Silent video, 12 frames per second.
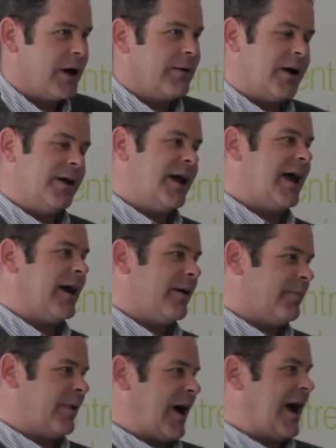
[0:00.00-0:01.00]
And I go, yeah,
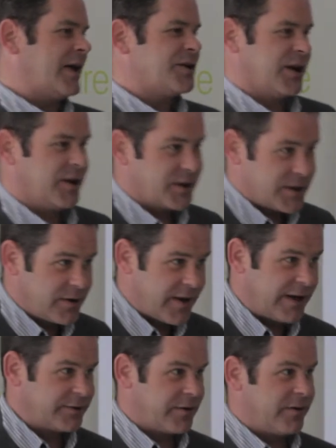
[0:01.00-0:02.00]
but actually the
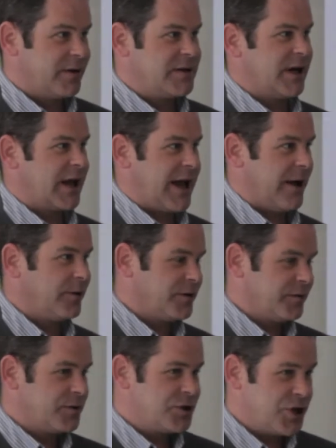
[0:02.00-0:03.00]
2013 accounts
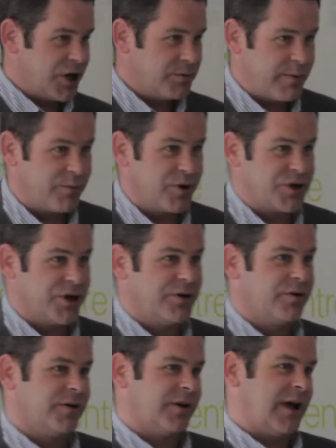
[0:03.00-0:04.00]
have just been produced